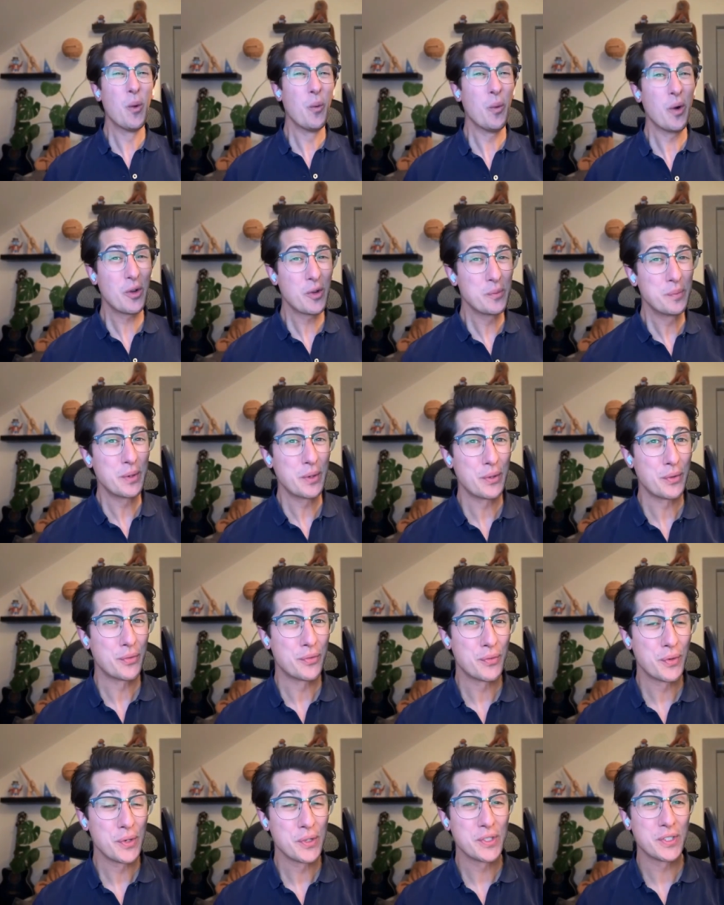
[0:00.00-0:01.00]
Welcome to the
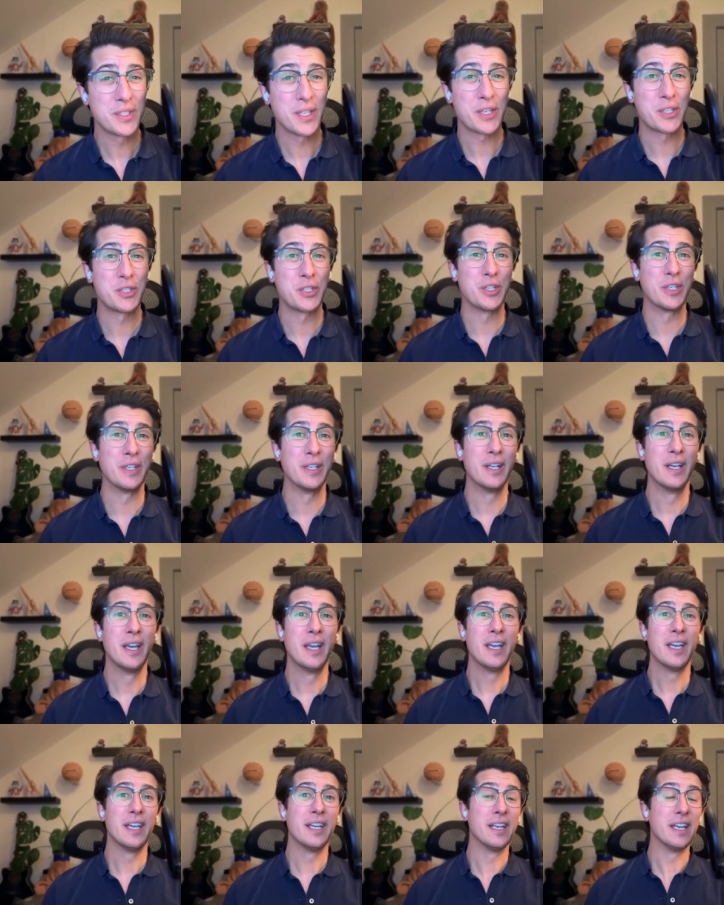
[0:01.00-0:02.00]
first section,
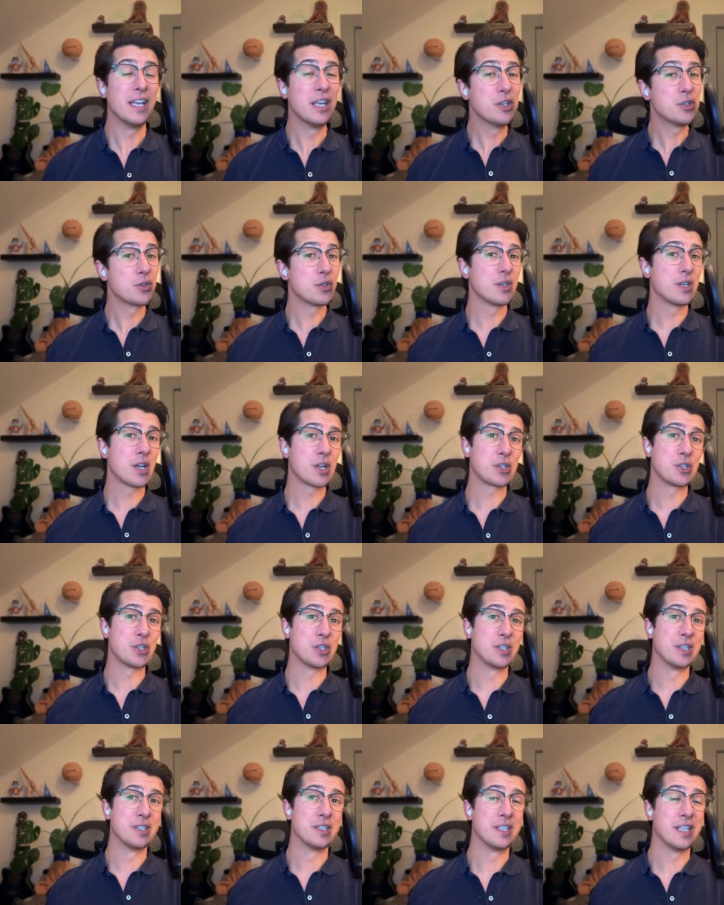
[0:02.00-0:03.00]
an
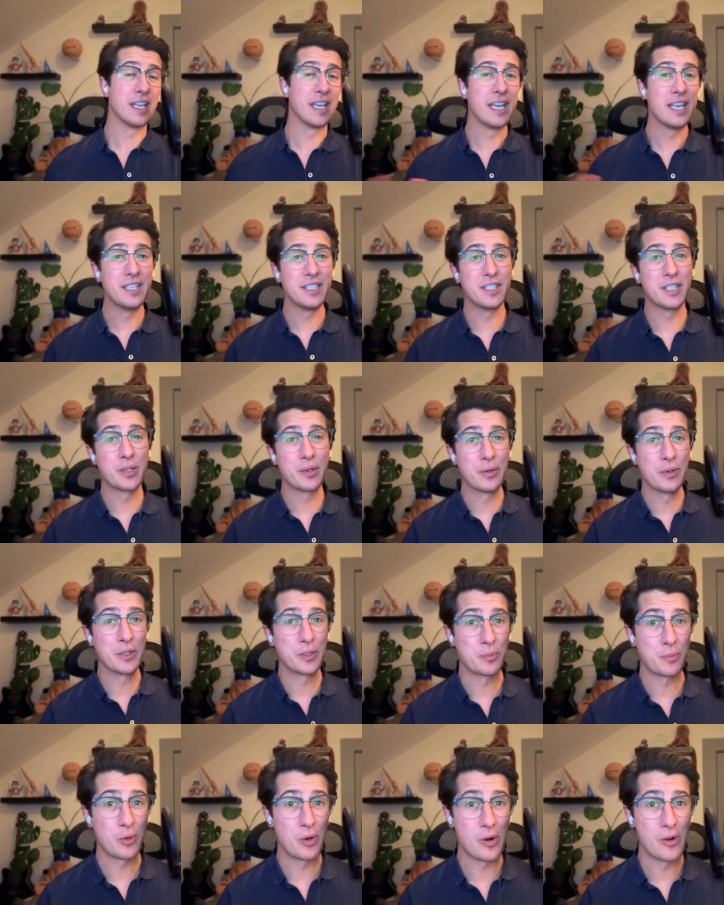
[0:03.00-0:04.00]
introduction to
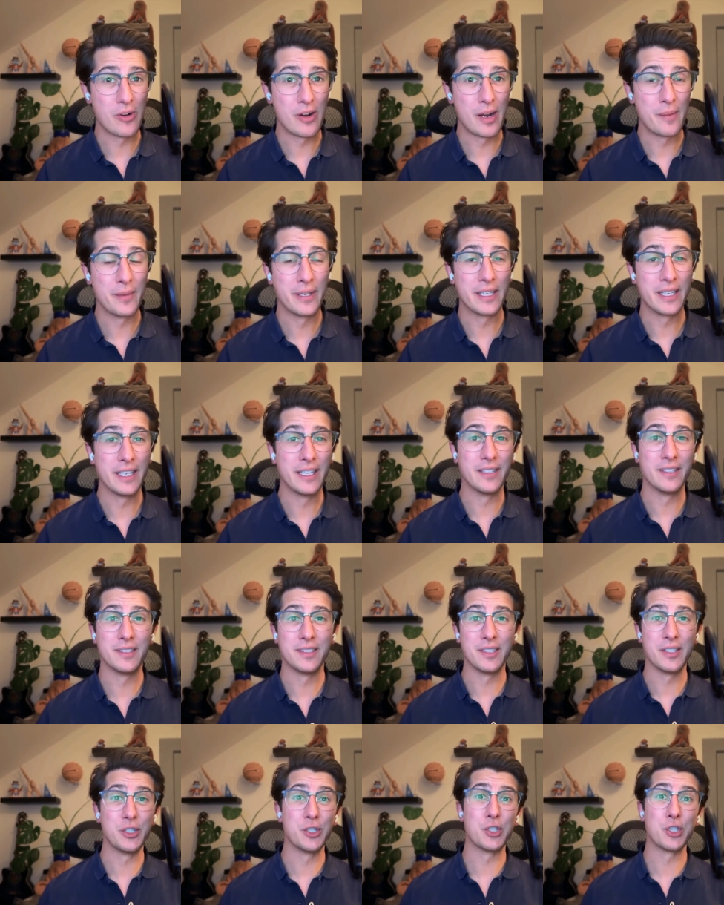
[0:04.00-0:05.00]
asynchronous programming in
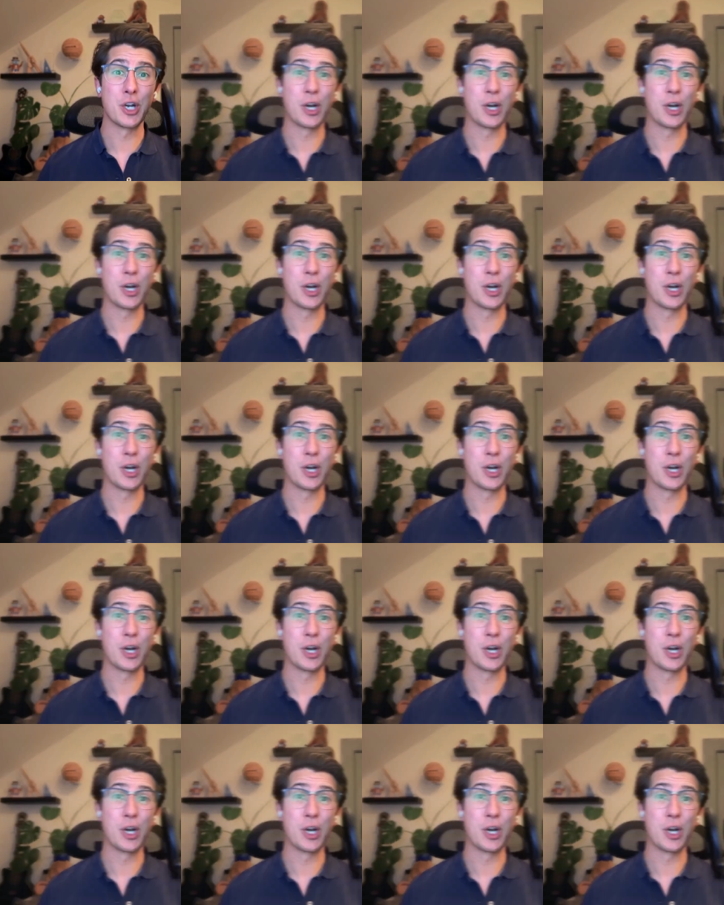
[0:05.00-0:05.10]
C#.